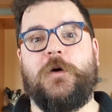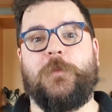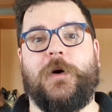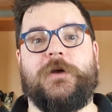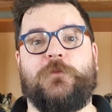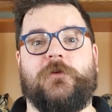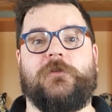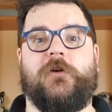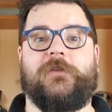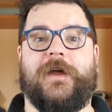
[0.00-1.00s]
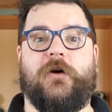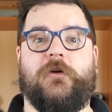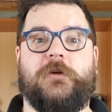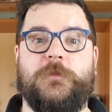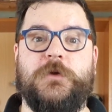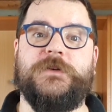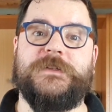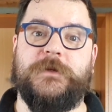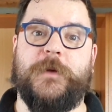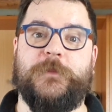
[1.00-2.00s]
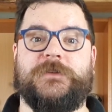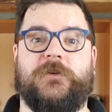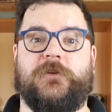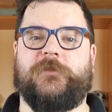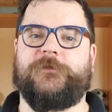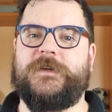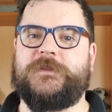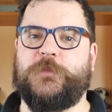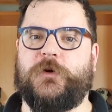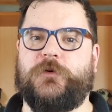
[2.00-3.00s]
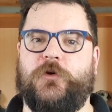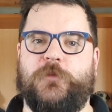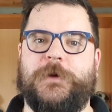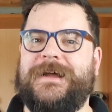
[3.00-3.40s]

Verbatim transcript: by one of our community members on our Facebook group.